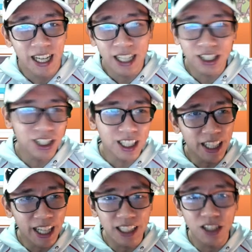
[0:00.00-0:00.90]
And just in
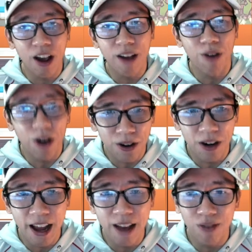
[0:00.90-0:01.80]
case you have her
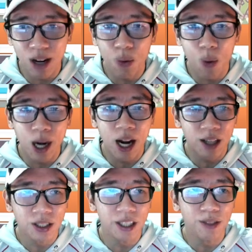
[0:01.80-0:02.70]
level
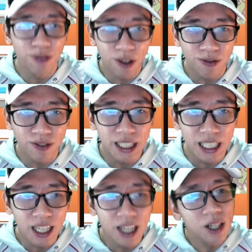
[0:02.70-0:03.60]

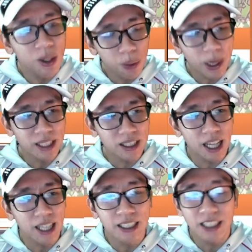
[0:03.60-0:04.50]
150 with
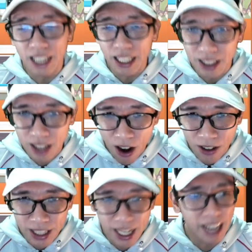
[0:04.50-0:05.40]
6-star
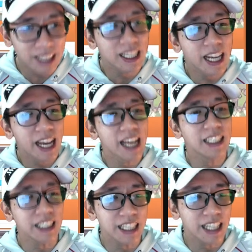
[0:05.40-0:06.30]
EX
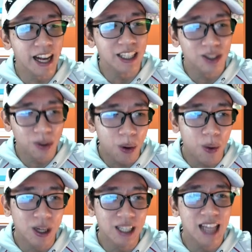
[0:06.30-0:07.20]
and EX
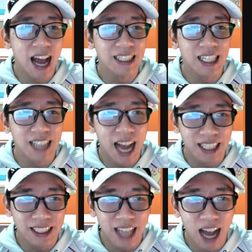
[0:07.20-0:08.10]
roll, that attack
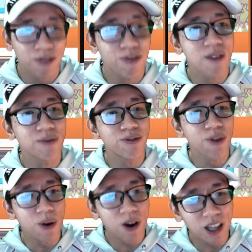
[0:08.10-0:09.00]
stat from
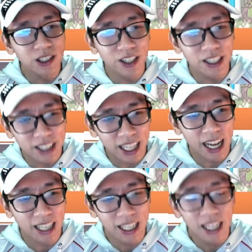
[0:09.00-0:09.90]

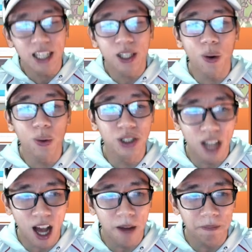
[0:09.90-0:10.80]
410 goes
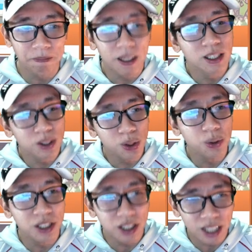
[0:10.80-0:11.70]
up to
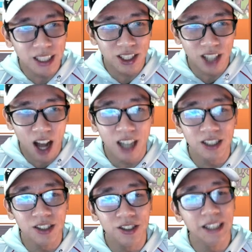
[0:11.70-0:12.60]

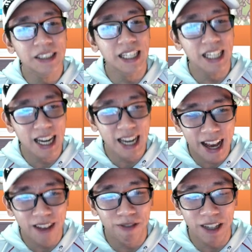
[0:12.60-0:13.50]

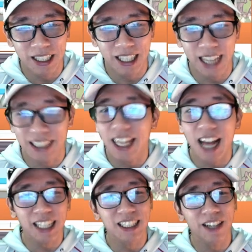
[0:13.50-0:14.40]
611, guys.
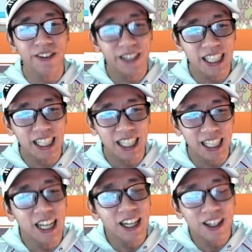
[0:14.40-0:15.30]
That is a
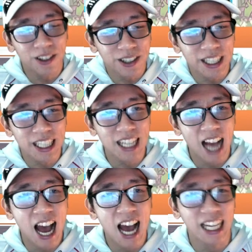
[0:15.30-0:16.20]
really, really
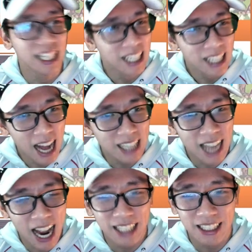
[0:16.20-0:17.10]
high
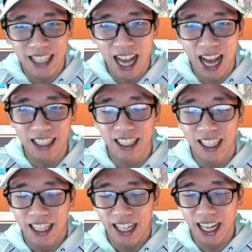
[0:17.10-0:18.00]
attack stat.
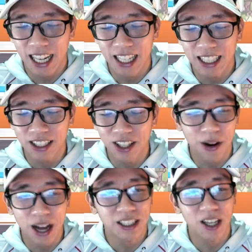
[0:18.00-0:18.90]
And,
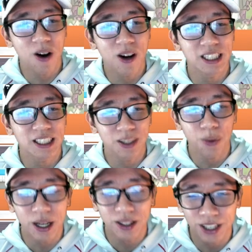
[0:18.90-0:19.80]
as long as the
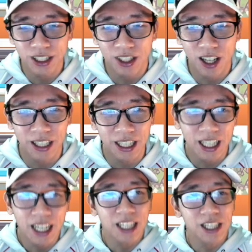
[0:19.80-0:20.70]
weather is
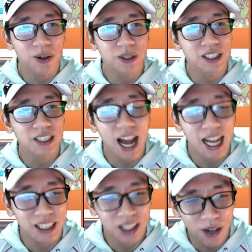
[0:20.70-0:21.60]
sunny, your
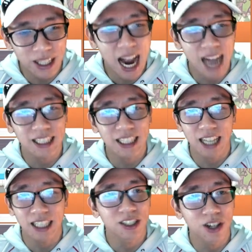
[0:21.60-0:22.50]
attack stat
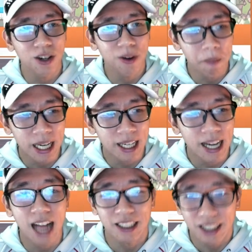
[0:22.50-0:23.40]
is going to remain
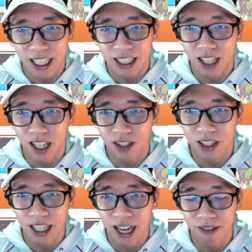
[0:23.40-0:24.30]
at
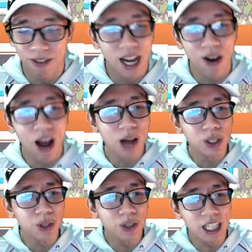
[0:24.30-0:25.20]
611. Now, how
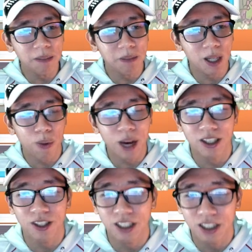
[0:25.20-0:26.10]
do you keep the
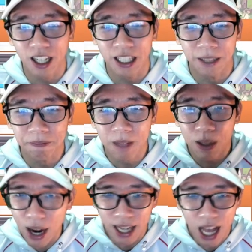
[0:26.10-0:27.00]
weather sunny?
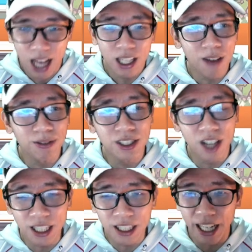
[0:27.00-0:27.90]
Well, you have
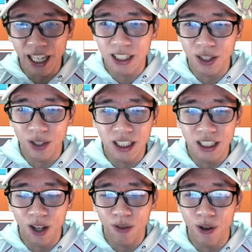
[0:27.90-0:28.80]
Sunny Day, as you can
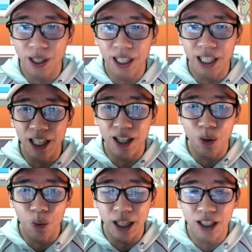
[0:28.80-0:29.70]
see over here
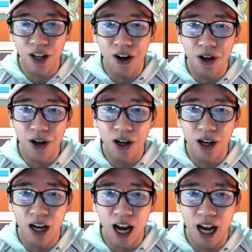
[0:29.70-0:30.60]
with
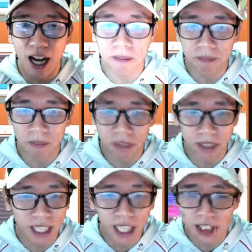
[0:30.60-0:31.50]
her
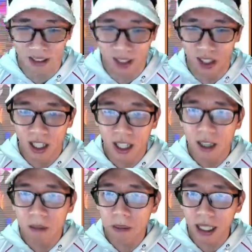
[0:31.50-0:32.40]
kit.
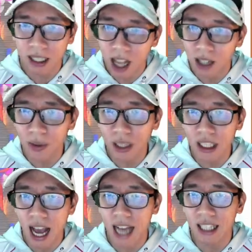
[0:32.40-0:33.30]
But not only
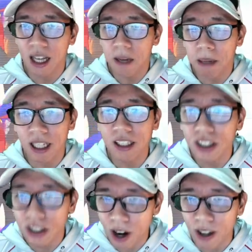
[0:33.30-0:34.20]
that, but at the
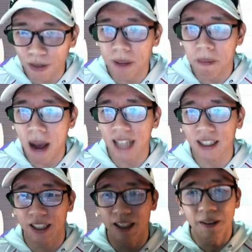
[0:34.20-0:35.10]
start of the
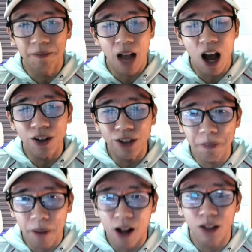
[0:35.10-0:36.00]
battle, Hungry
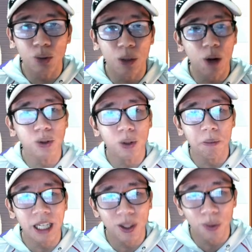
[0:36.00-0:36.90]
Pulse will also
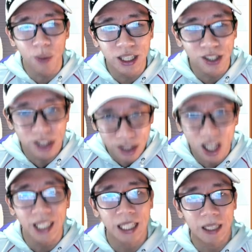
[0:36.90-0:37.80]
make your weather
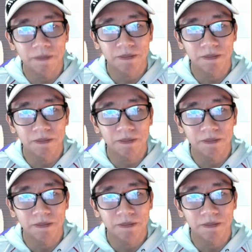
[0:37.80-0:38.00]
sunny.